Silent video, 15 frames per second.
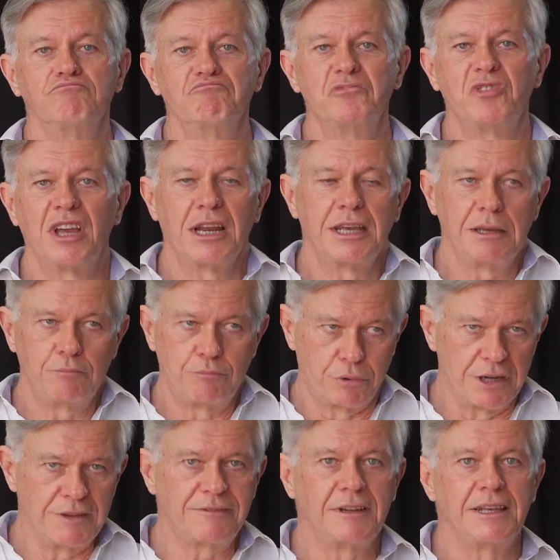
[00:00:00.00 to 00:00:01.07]
fairly
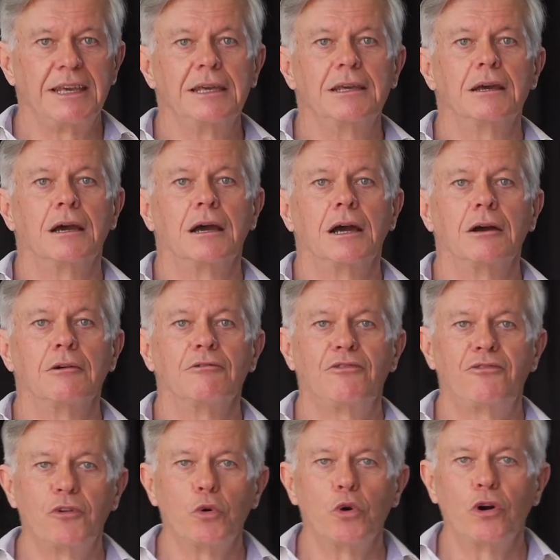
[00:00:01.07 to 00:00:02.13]
briefly,
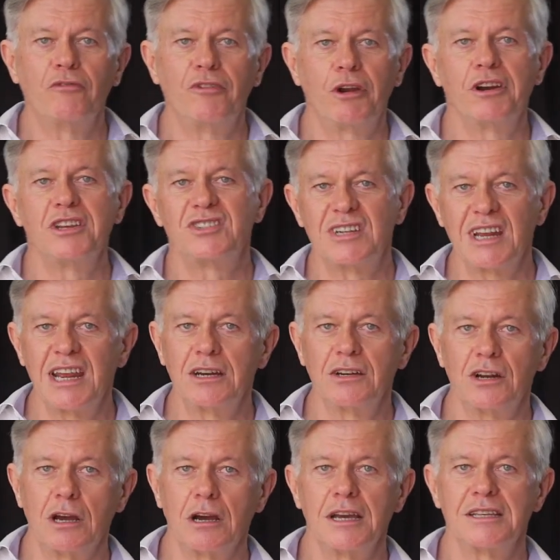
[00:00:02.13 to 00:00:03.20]
4 very
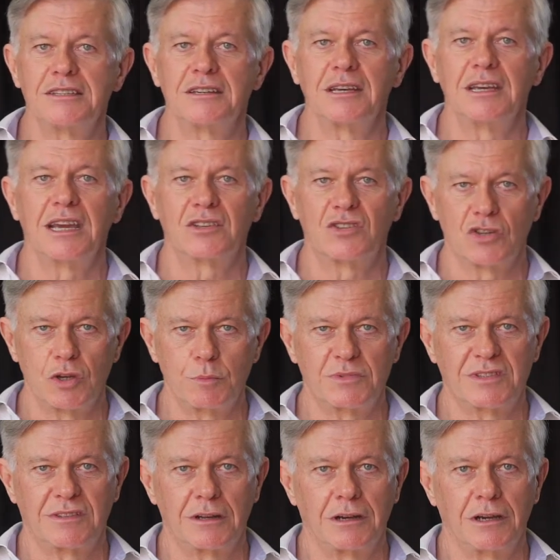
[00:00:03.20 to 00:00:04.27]
standardised excerpts
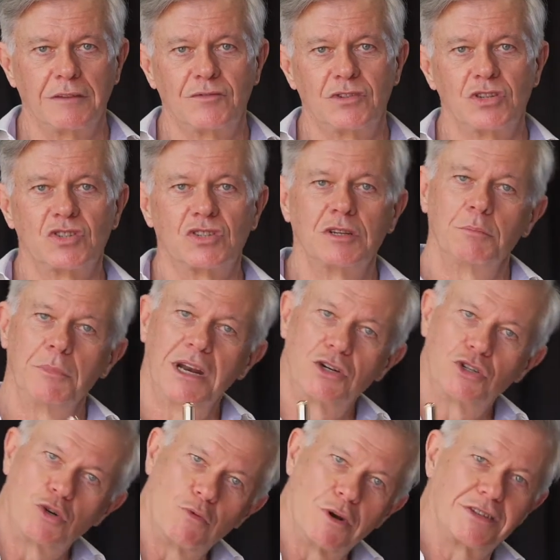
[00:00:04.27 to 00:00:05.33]
that I've just
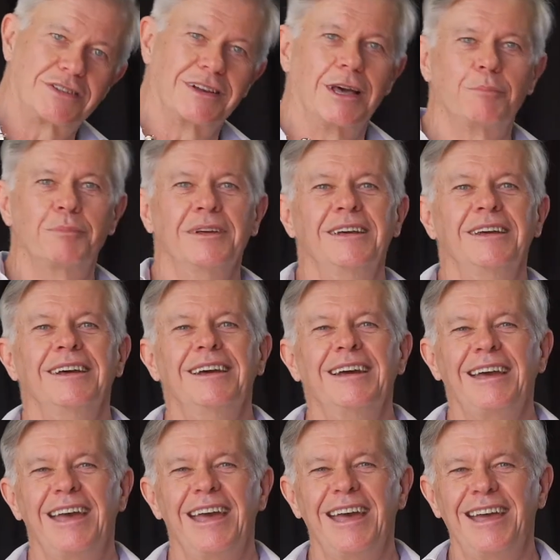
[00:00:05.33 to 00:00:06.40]
managed to rustle up.
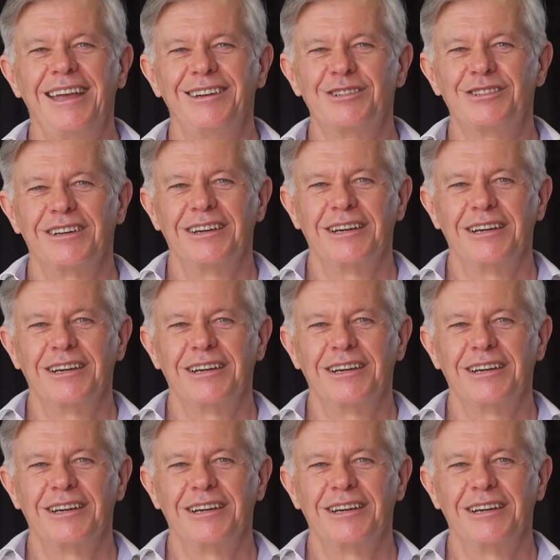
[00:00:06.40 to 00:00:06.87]
And